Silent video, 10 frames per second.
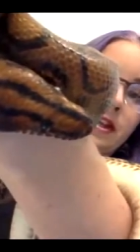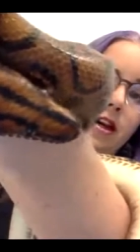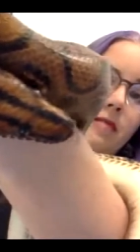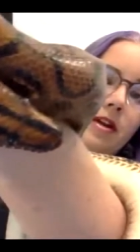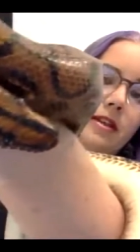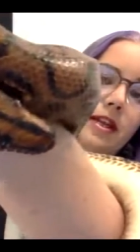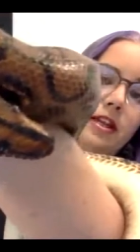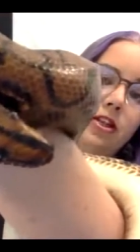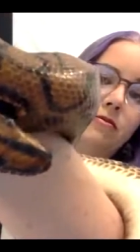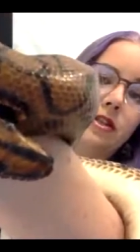Um, unlike
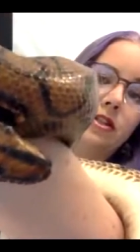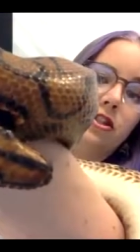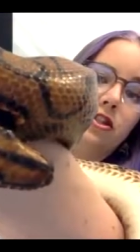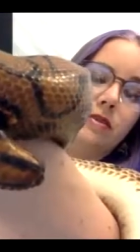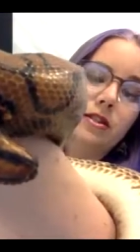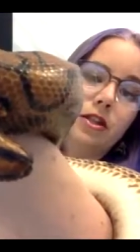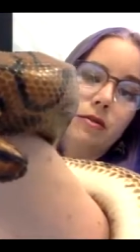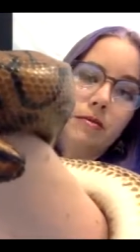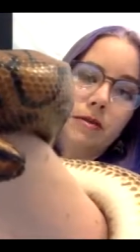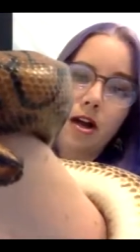humans, humans are
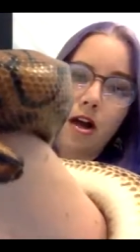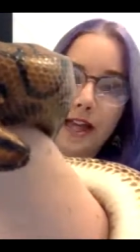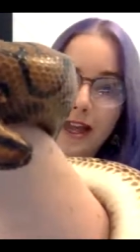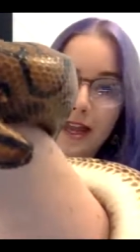what we call